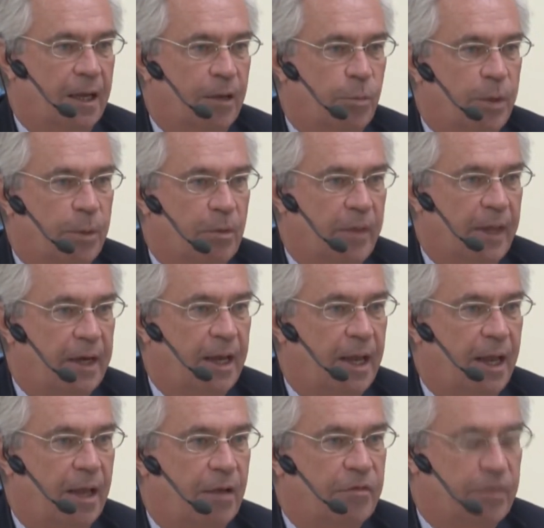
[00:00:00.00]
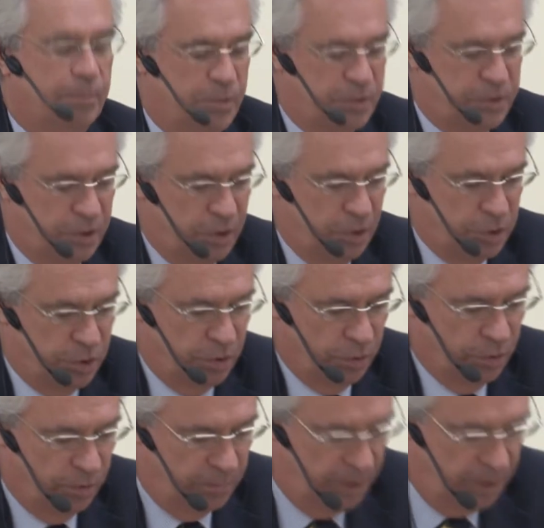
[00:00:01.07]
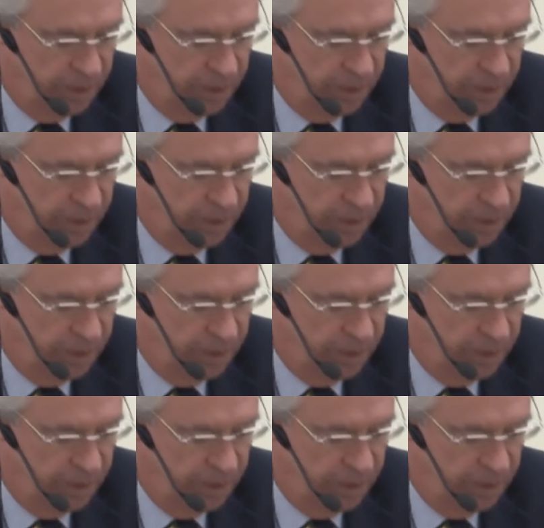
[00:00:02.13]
We will then have Monsieur Jérôme